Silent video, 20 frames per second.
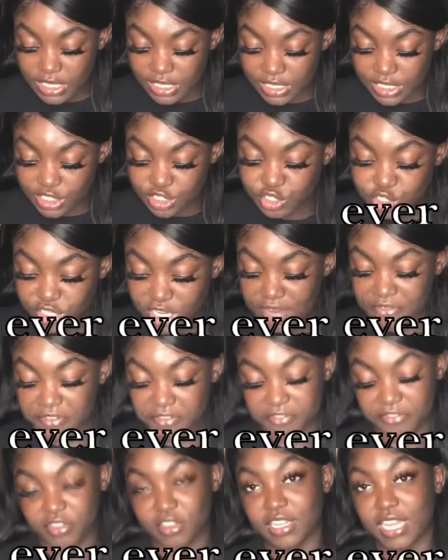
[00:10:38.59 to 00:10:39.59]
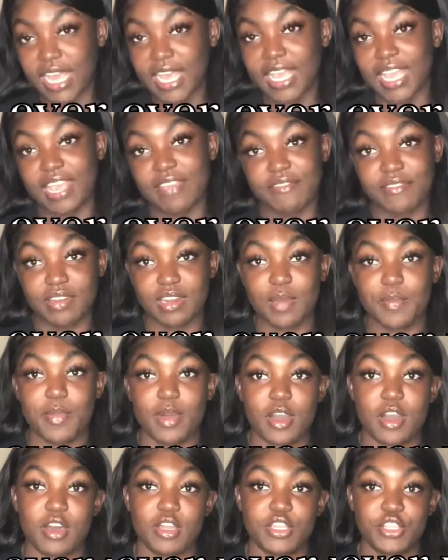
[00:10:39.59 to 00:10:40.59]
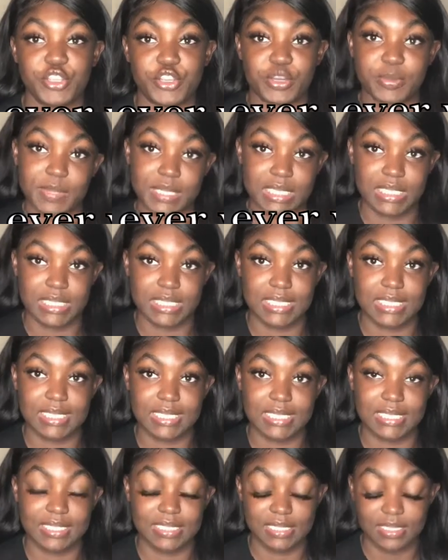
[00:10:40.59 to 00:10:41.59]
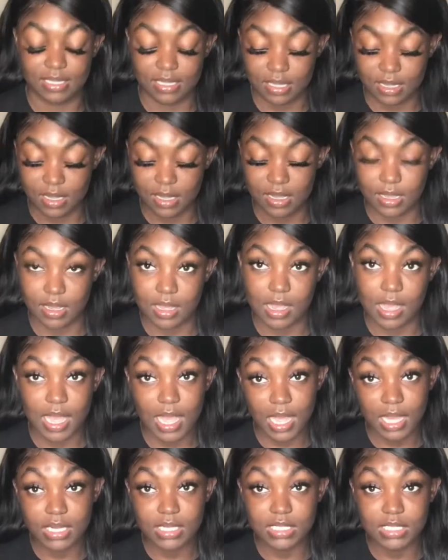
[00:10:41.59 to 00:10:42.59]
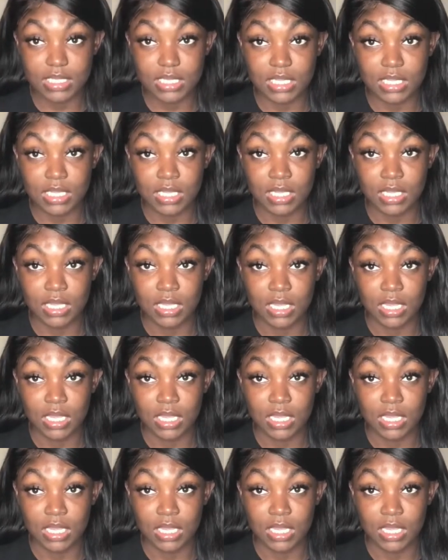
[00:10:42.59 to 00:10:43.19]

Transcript: Did you ever feel like giving up on your business? Honestly,